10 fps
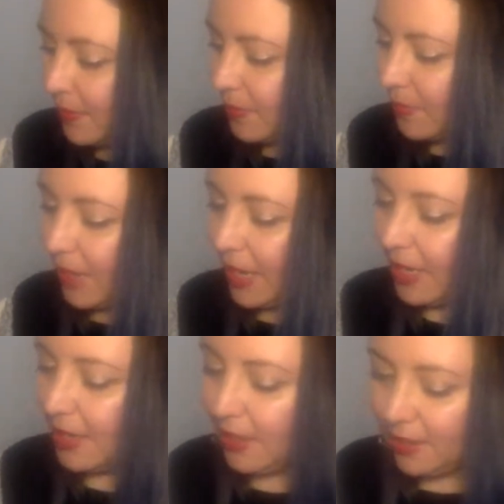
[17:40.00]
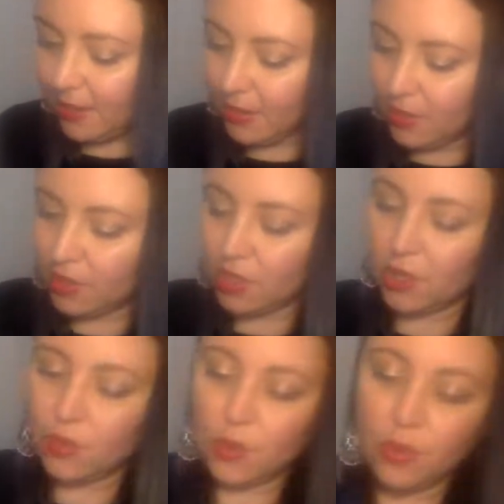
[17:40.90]
right here. These are
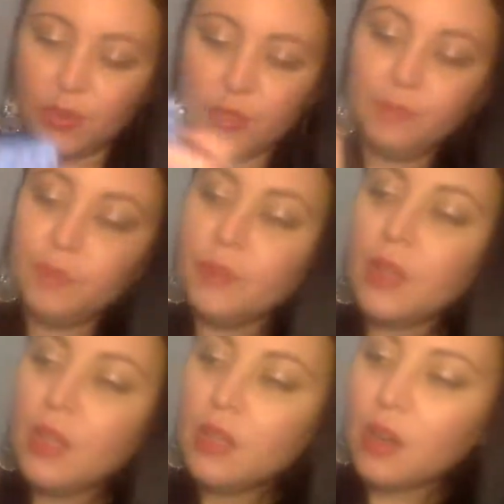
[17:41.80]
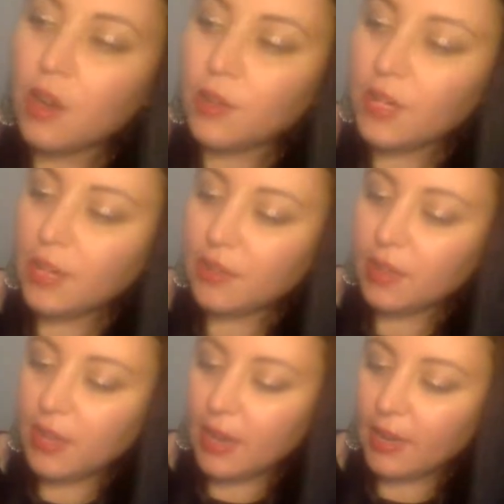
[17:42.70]
so cool. Odin and the
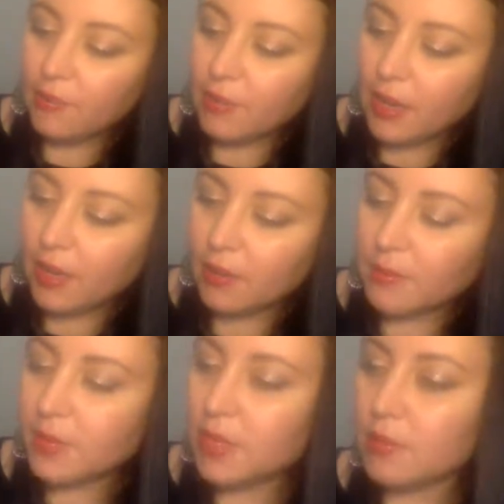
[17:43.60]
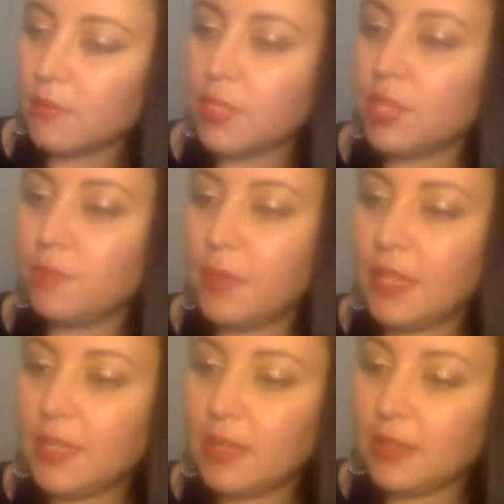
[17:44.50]
9 Realms, which
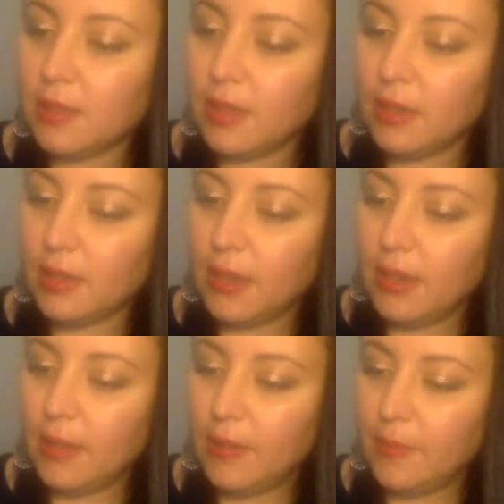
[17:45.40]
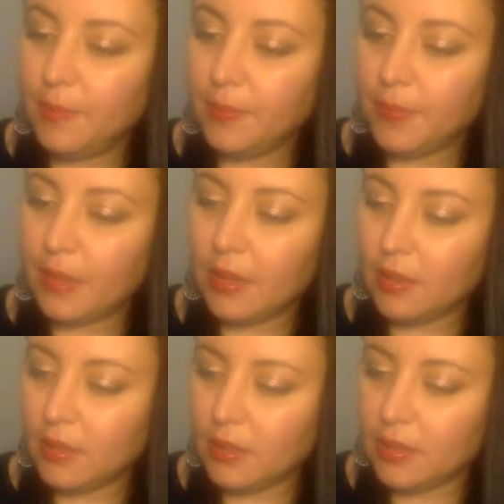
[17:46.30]
basically
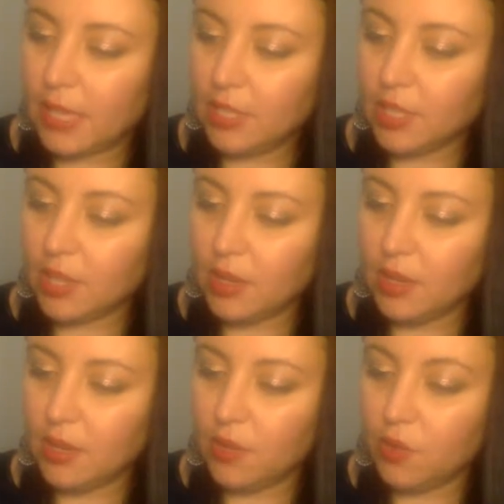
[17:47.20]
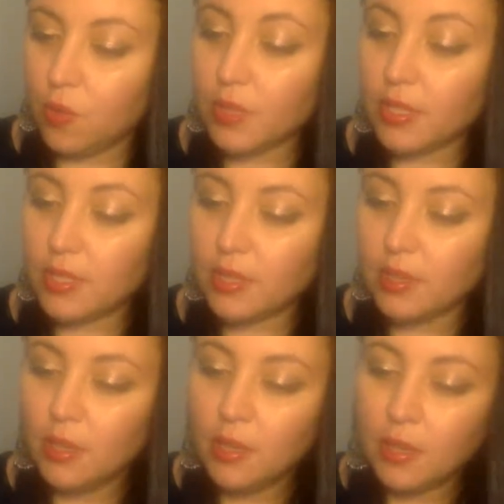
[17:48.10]
touches on Norse
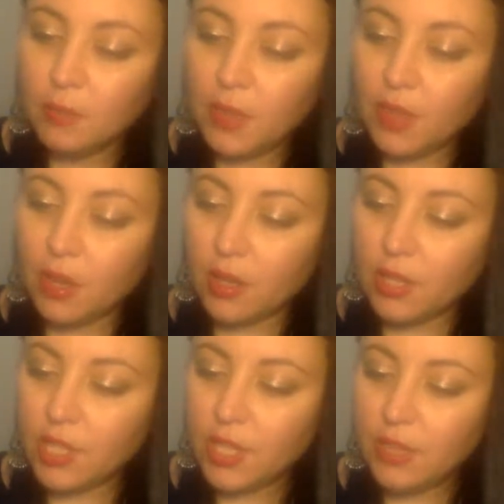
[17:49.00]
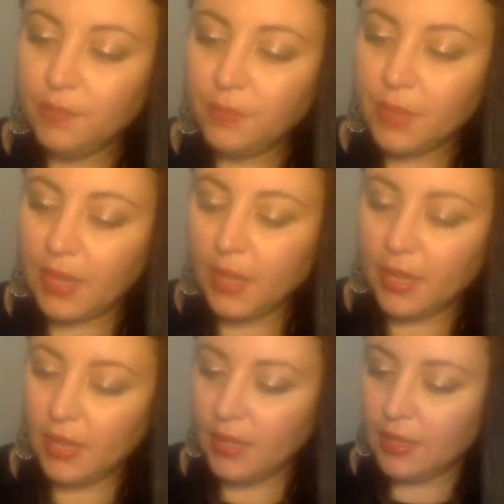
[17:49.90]
mythology
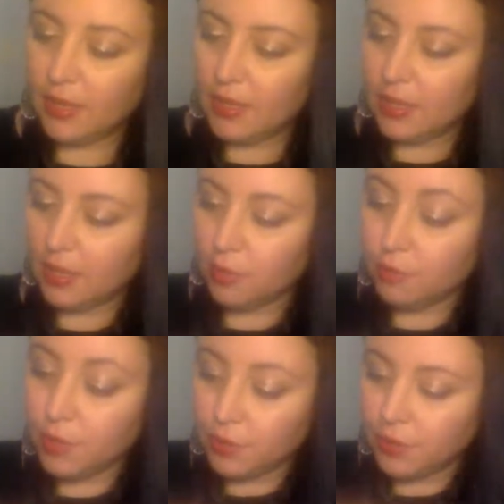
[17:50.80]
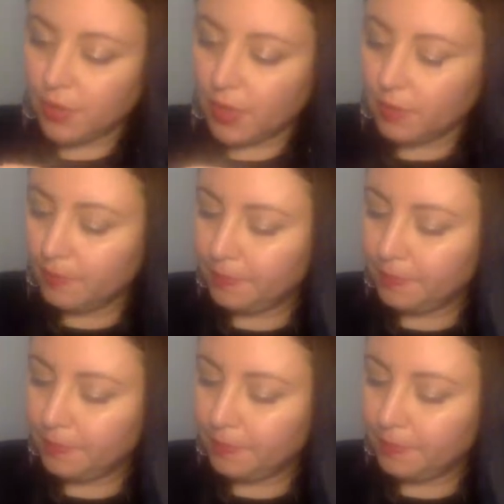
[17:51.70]
and runes.